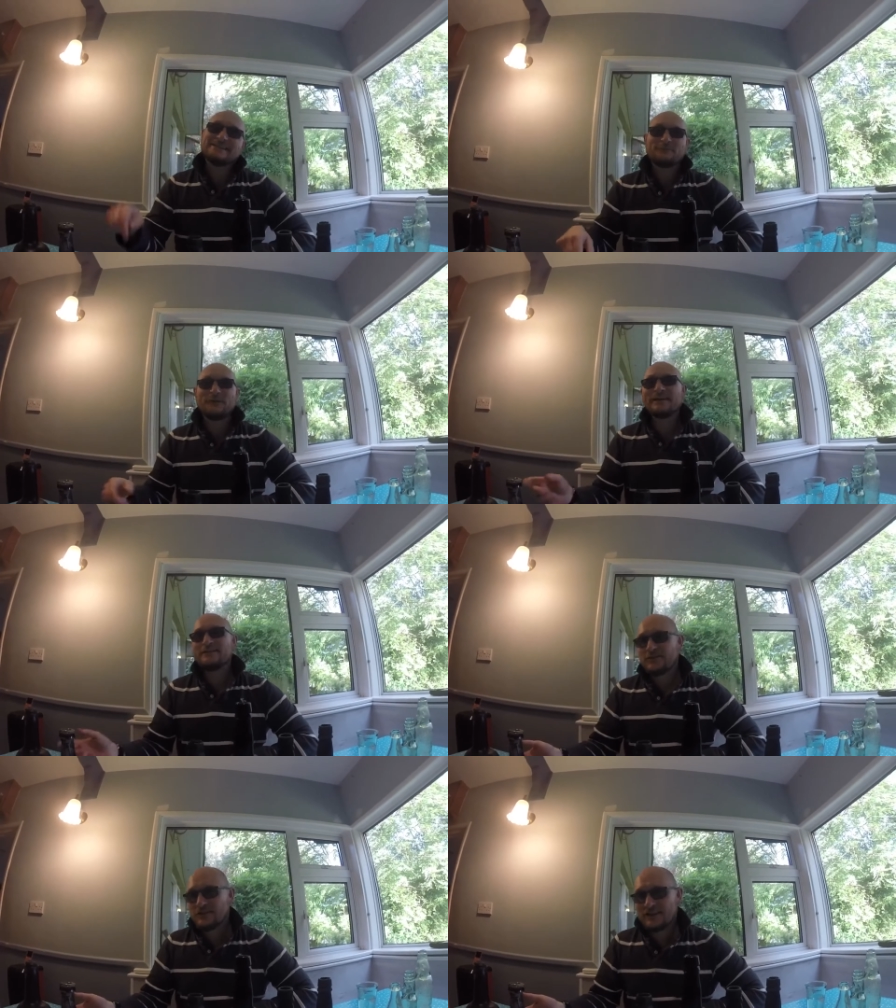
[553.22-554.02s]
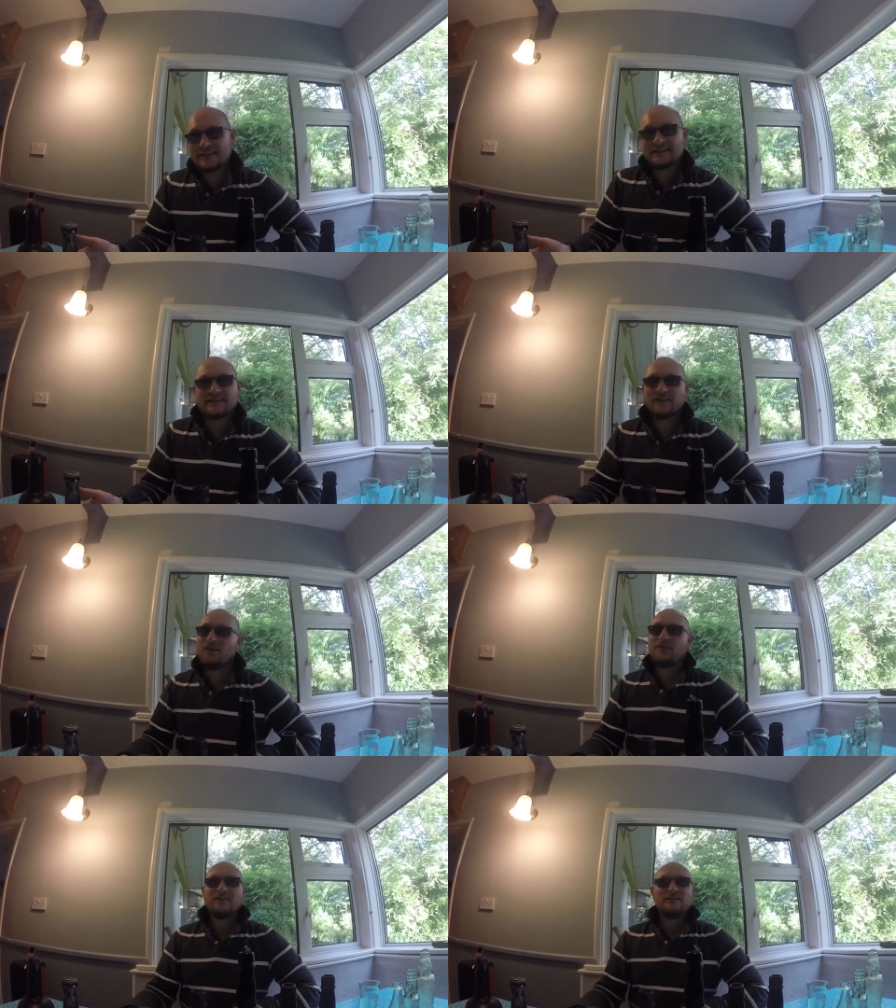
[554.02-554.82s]
Wine and cheese.
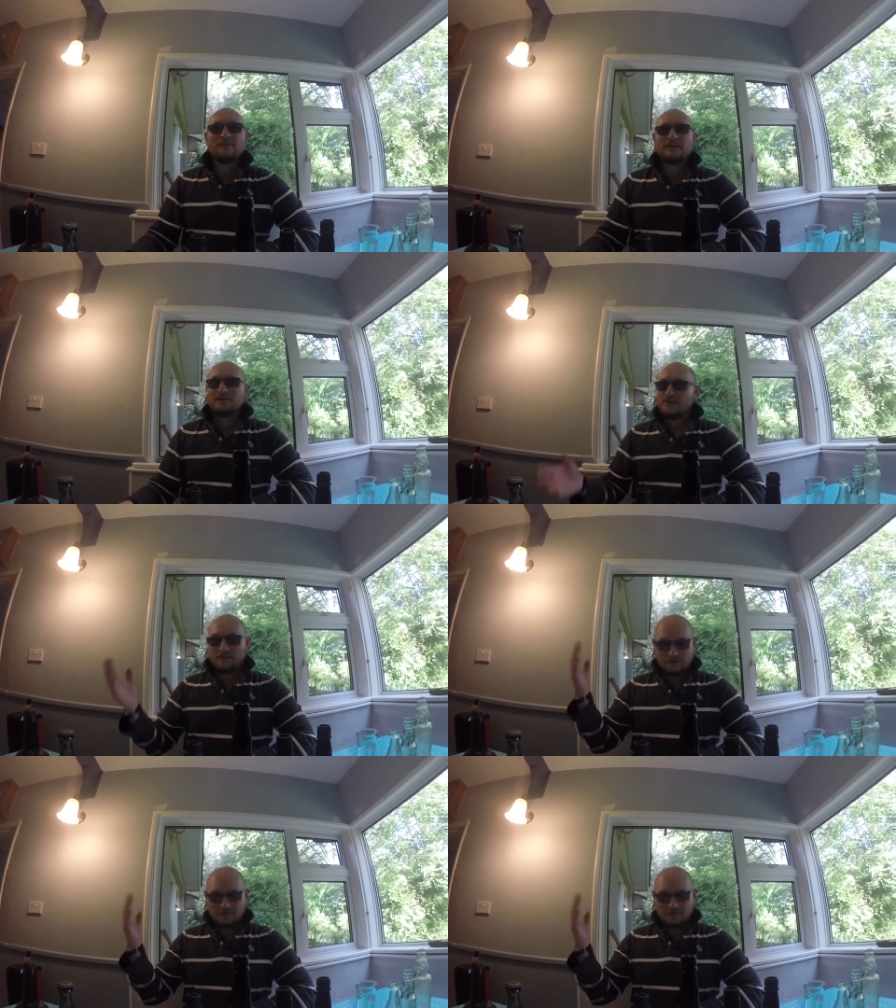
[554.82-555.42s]
Oh, I love it.